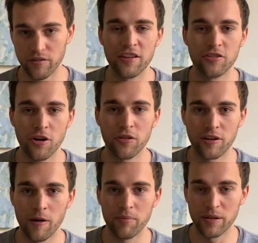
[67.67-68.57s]
And you know the
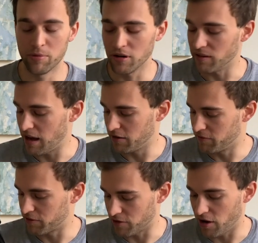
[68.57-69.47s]
company put a lot
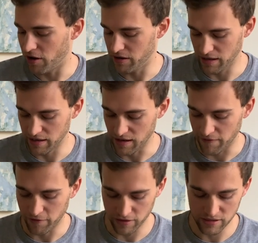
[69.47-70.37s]
of thought and
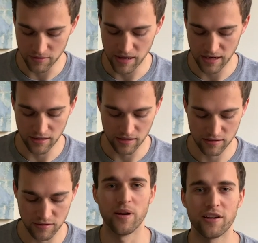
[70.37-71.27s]
effort into making
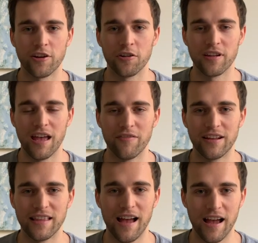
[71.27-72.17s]
this. So I currently have it
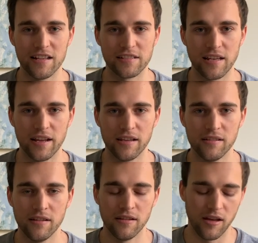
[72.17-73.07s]
at the highest
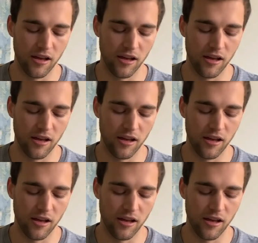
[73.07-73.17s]
setting.